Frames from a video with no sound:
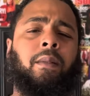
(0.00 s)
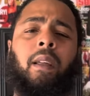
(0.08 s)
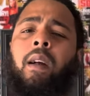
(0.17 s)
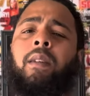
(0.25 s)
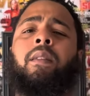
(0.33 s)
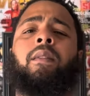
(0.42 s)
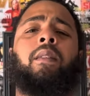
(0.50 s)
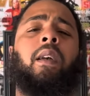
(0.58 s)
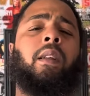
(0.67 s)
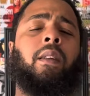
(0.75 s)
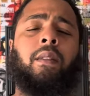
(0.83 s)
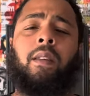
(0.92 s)
They
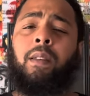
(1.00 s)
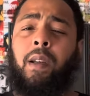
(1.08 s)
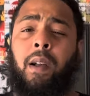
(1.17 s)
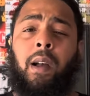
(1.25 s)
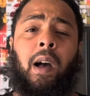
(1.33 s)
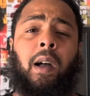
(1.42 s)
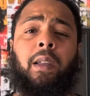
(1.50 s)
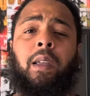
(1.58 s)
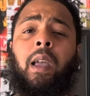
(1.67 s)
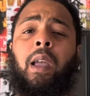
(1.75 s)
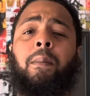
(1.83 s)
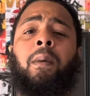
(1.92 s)
understand it's a young guy
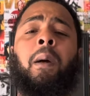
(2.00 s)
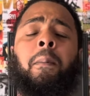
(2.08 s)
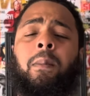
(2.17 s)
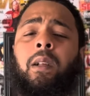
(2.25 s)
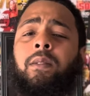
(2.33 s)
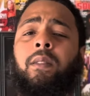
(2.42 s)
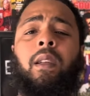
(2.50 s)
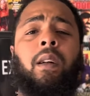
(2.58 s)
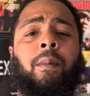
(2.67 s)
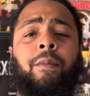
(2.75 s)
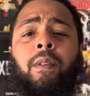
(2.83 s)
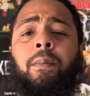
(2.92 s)
game. Plus, they
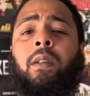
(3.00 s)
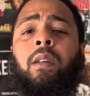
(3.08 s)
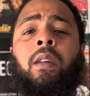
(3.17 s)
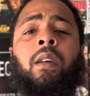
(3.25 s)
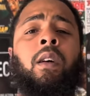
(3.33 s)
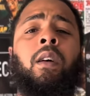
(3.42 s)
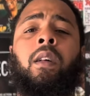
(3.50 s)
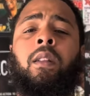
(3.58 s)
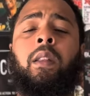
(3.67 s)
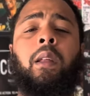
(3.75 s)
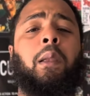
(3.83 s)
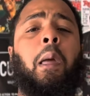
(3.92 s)
come from the
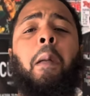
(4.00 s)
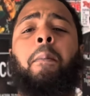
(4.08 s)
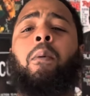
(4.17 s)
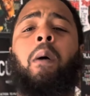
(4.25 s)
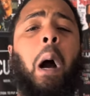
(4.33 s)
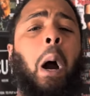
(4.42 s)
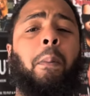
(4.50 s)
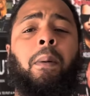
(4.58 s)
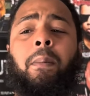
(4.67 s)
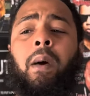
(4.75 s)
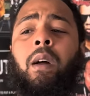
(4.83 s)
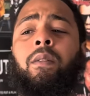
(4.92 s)
label
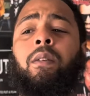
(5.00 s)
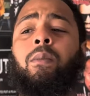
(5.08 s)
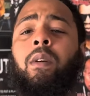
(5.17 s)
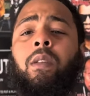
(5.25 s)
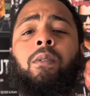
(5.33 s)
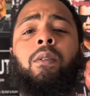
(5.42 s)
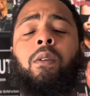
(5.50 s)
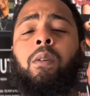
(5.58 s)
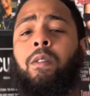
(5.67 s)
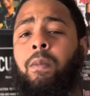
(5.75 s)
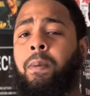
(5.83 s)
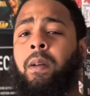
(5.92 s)
album era where, you know, you
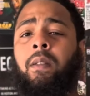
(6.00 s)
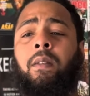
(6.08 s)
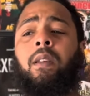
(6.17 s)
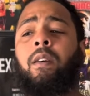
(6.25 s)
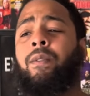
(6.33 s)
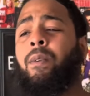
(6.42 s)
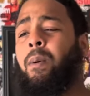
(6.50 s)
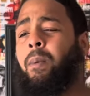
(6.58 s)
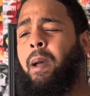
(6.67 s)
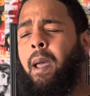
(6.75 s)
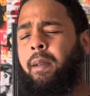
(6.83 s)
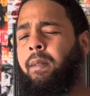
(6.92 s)
was putting stuff on
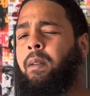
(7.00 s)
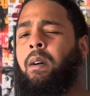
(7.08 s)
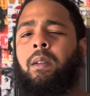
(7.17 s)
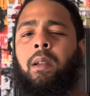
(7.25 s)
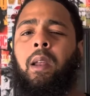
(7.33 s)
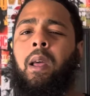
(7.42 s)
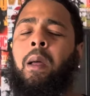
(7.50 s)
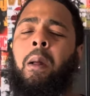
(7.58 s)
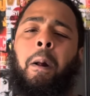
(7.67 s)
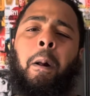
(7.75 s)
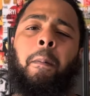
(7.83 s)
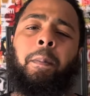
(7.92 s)
wax and all of that.
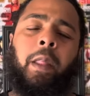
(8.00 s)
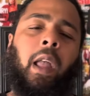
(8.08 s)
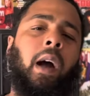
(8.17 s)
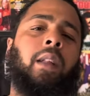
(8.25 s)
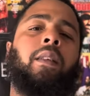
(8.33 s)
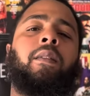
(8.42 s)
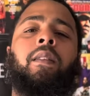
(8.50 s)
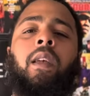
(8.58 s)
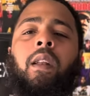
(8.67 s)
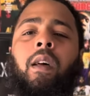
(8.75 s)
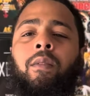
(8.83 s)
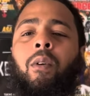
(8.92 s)
They
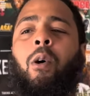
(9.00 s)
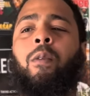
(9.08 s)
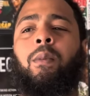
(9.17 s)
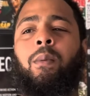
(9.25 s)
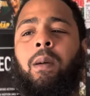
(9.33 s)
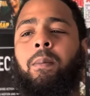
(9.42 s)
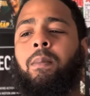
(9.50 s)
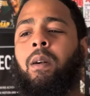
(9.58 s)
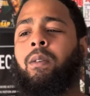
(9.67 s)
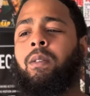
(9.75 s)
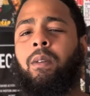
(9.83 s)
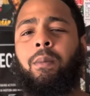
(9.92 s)
understand that's over with,
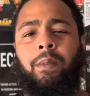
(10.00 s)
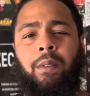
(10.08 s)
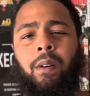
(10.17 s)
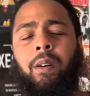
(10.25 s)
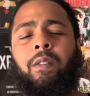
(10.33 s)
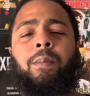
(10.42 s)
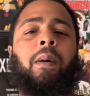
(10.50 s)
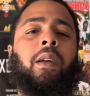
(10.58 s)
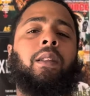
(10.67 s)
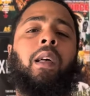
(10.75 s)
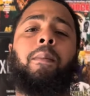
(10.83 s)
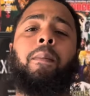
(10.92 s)
bro. So what y'all
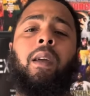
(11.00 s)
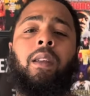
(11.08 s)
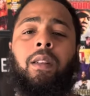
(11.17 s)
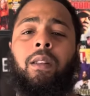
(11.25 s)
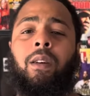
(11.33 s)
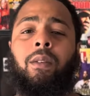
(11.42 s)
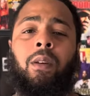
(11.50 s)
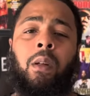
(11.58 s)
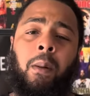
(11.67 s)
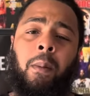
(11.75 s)
expect that man to do?